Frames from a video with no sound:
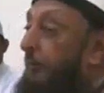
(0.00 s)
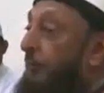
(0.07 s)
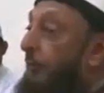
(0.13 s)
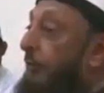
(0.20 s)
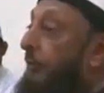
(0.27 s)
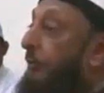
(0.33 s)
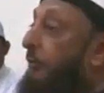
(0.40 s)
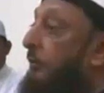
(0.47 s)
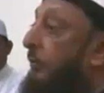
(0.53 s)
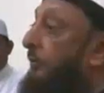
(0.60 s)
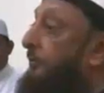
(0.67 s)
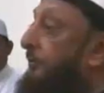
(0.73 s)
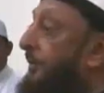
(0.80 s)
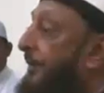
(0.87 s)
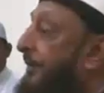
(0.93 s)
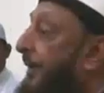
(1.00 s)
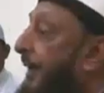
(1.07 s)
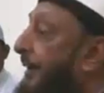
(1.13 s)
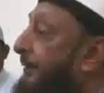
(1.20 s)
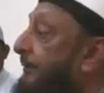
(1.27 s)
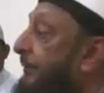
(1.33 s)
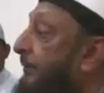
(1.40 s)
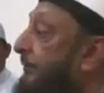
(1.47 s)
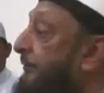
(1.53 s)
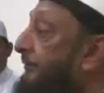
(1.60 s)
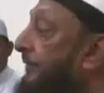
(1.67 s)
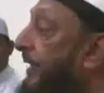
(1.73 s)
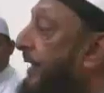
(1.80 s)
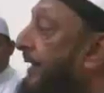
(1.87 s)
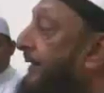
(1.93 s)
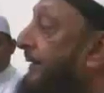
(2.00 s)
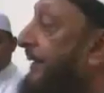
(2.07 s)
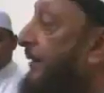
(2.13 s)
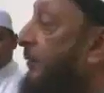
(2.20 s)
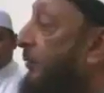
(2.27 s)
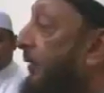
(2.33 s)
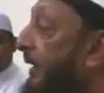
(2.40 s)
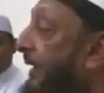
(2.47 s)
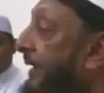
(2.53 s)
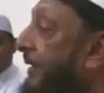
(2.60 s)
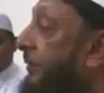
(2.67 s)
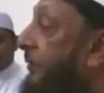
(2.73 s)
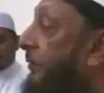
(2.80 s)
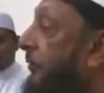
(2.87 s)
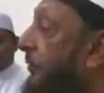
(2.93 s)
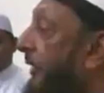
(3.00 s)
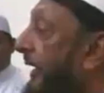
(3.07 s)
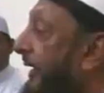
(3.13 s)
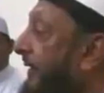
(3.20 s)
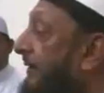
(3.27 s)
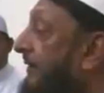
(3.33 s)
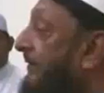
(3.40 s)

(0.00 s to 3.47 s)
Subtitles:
So the European had to find a way to